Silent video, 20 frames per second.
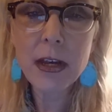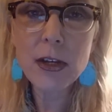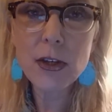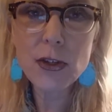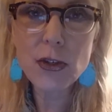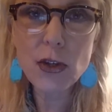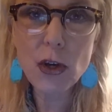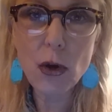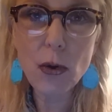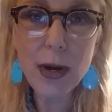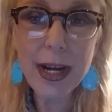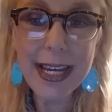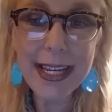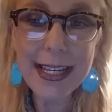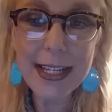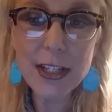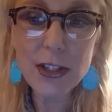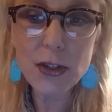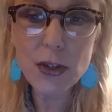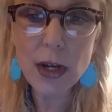So it
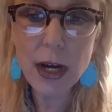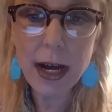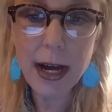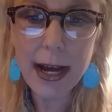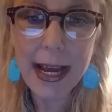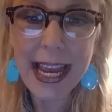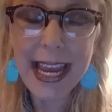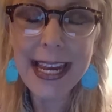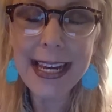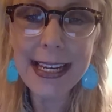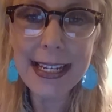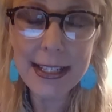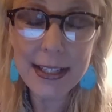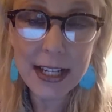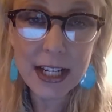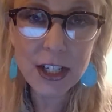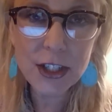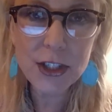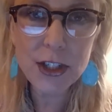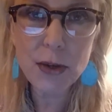is uh, an
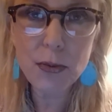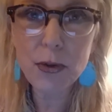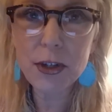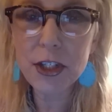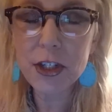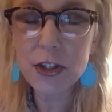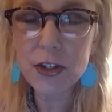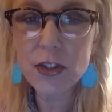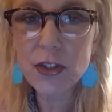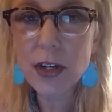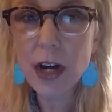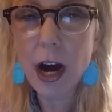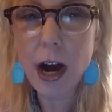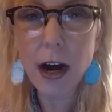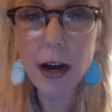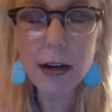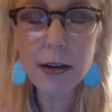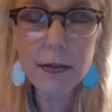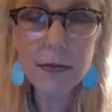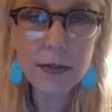addiction which is
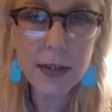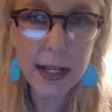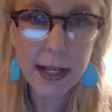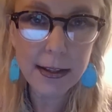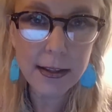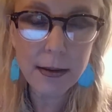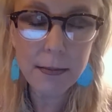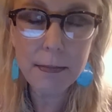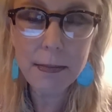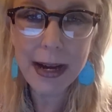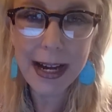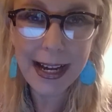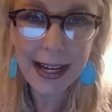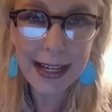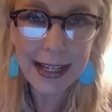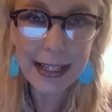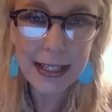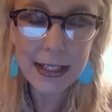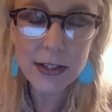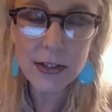carved in the
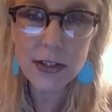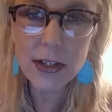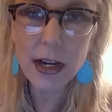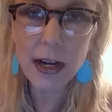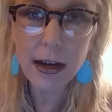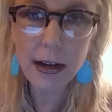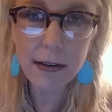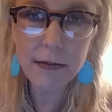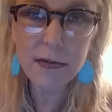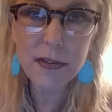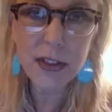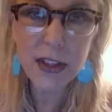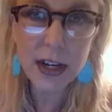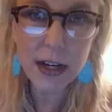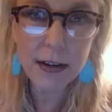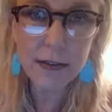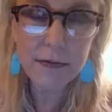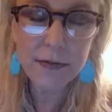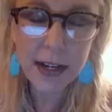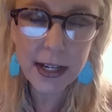mind of
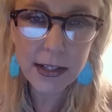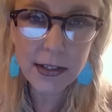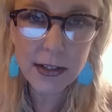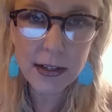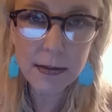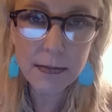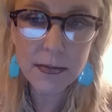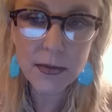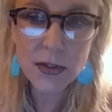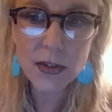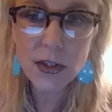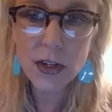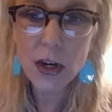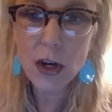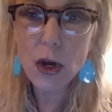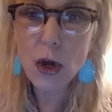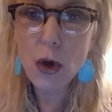their victims,